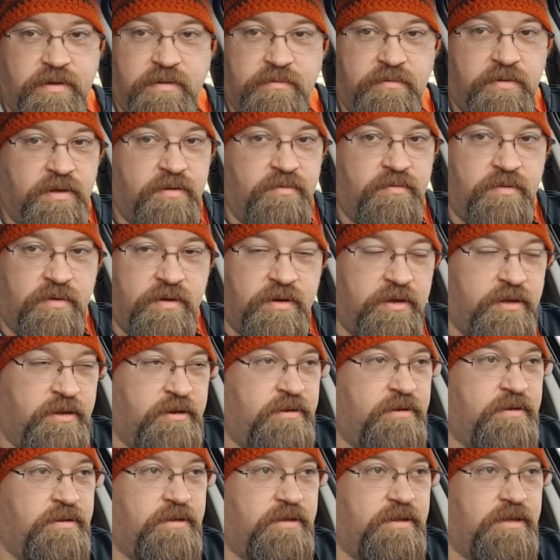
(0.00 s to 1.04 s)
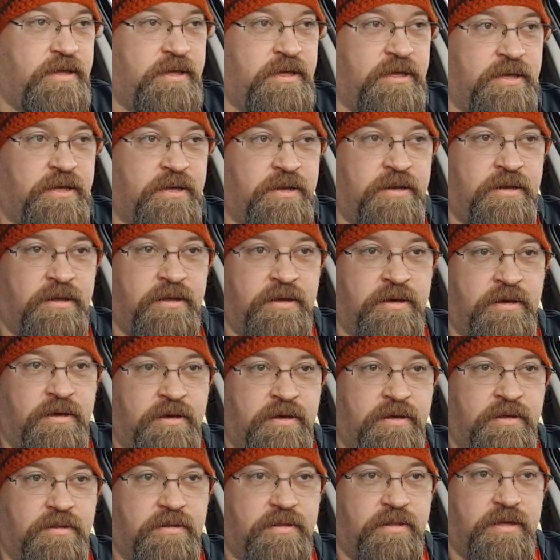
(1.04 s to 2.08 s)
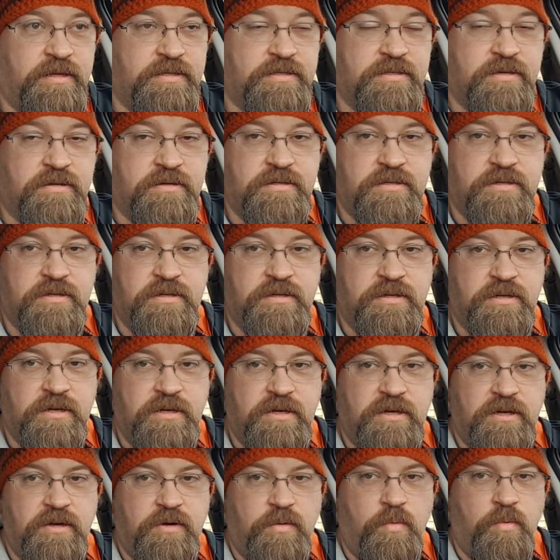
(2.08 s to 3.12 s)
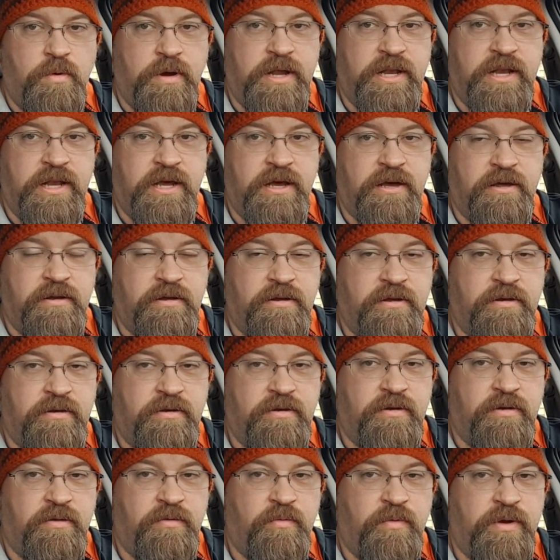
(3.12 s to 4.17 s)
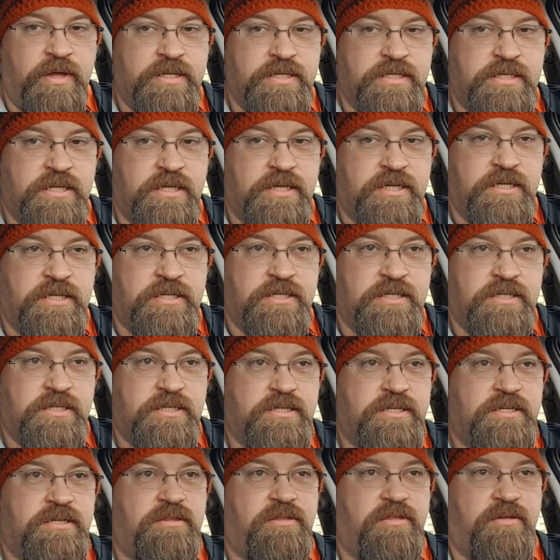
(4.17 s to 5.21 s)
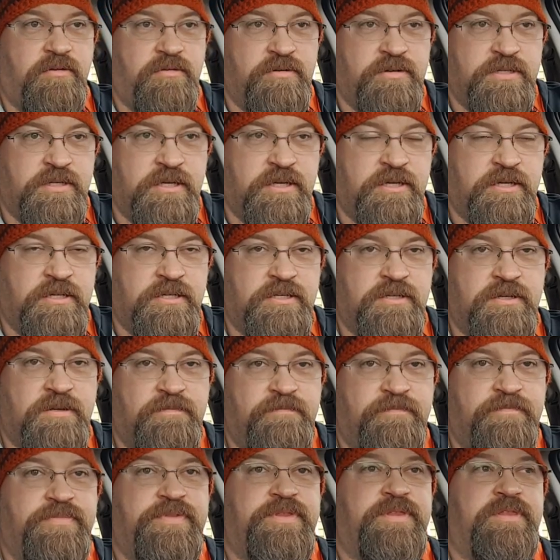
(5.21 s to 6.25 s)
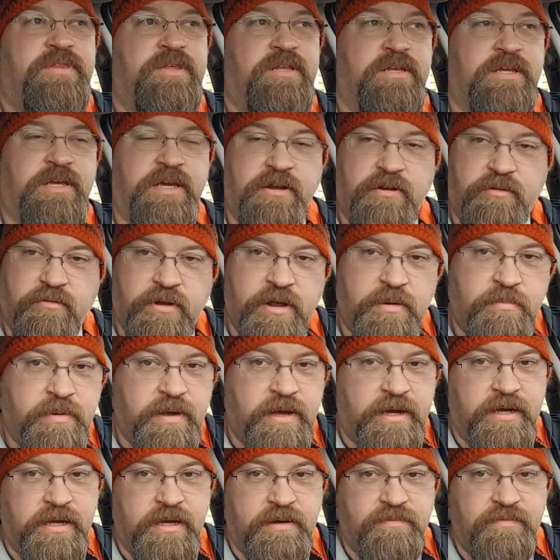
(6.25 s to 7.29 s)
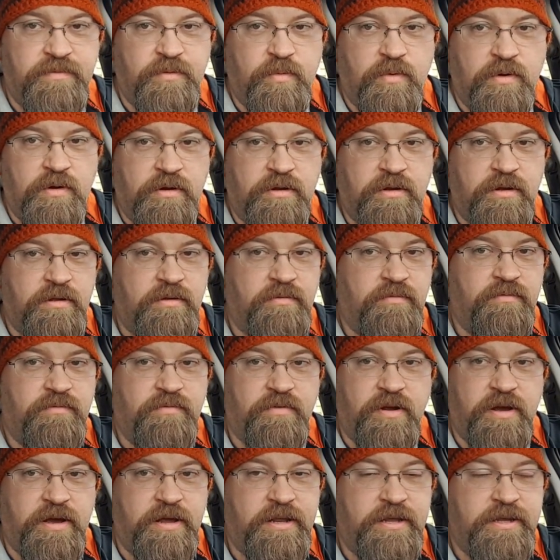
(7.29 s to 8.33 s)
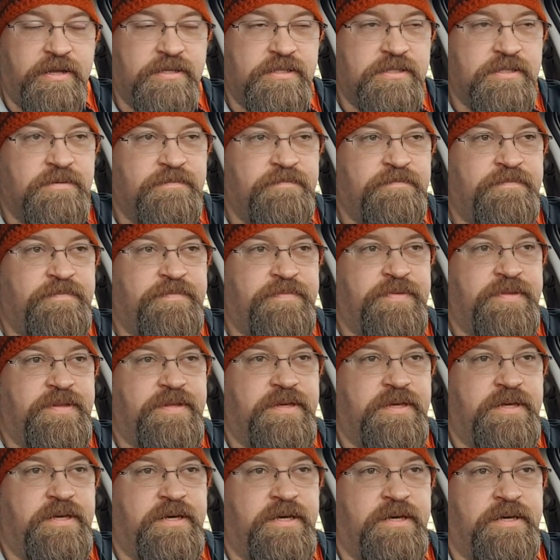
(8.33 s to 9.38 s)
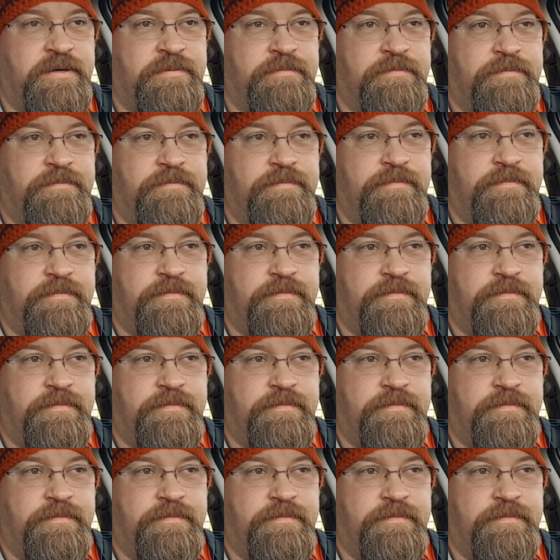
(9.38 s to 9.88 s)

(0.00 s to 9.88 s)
run, run, run, and uh, things start to wind down on, on Wednesdays, Thursdays, then gear right back up for work on Fridays. Um,